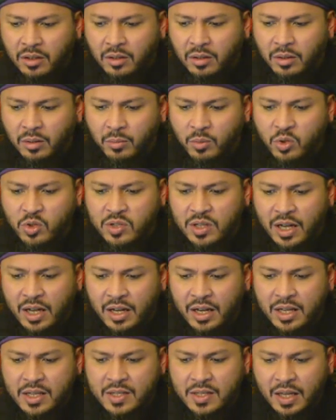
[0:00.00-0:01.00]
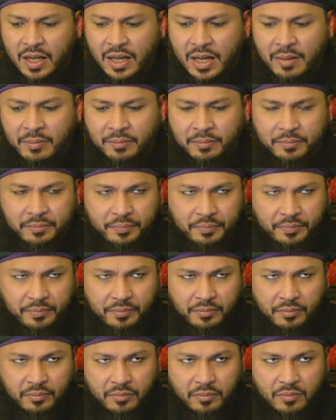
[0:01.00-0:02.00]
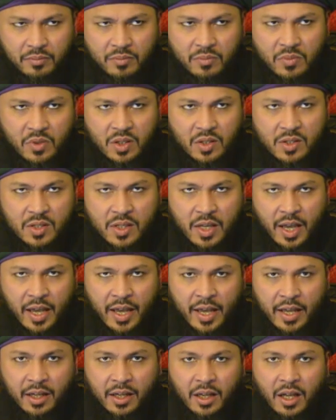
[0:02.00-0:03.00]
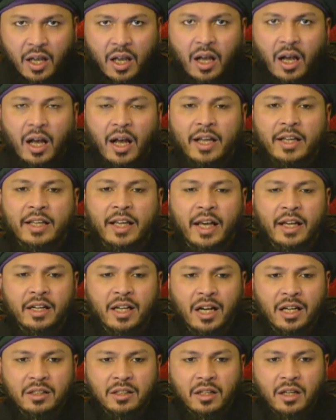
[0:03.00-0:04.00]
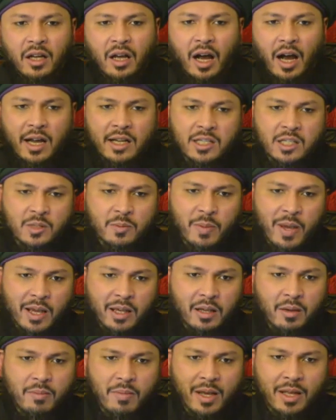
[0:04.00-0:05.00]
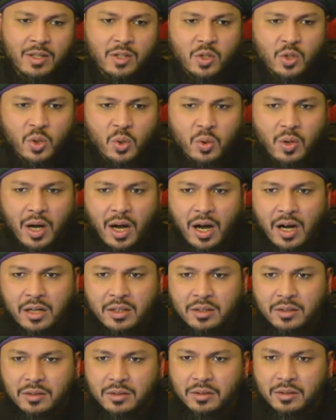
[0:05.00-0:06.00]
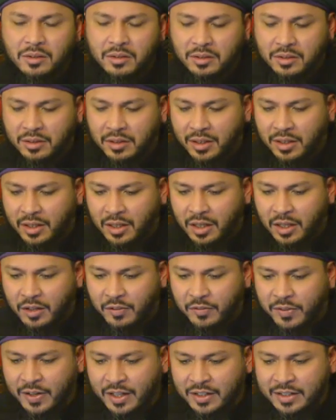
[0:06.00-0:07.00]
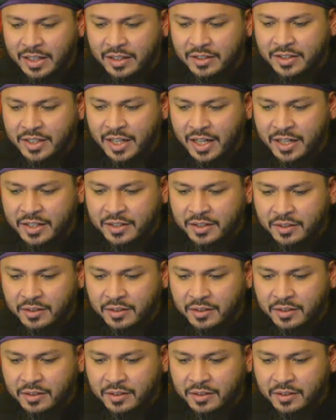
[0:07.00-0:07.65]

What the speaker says: Musa alayhi salam saying, I cannot. I smack a man so hard, he fell down dead.